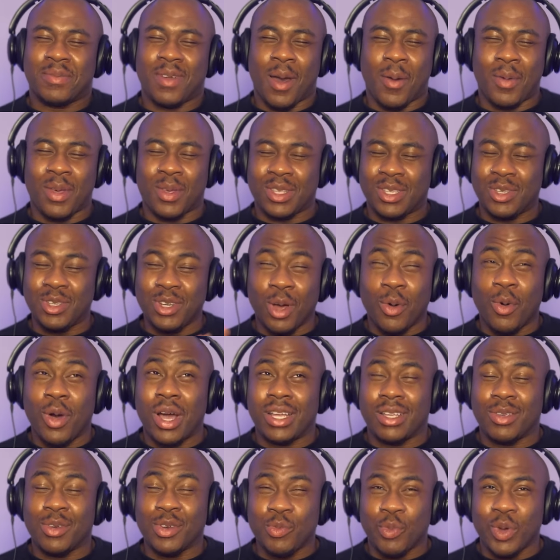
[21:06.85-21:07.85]
I mean, you know
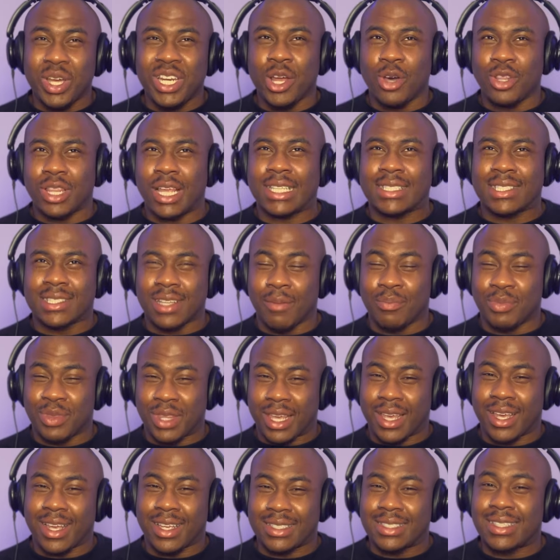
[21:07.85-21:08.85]
what? We know that
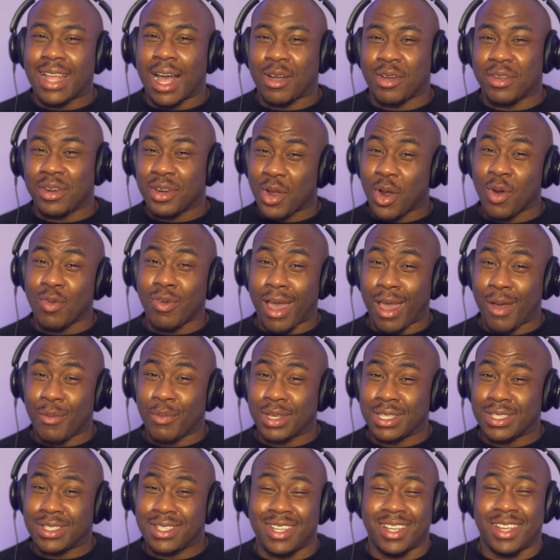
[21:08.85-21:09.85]
something is not going to go right
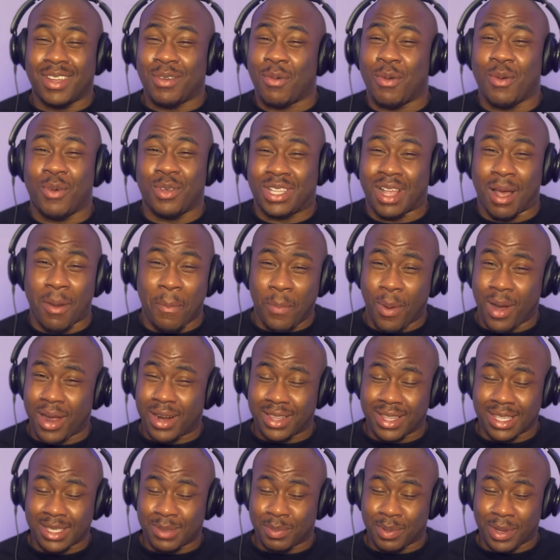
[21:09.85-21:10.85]
with some part
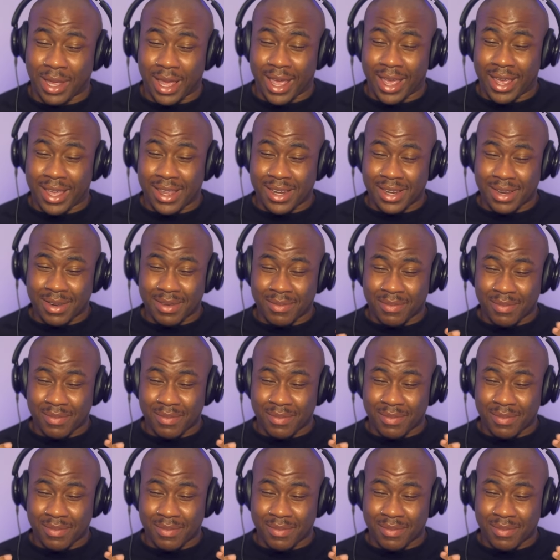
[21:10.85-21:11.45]
of this plan.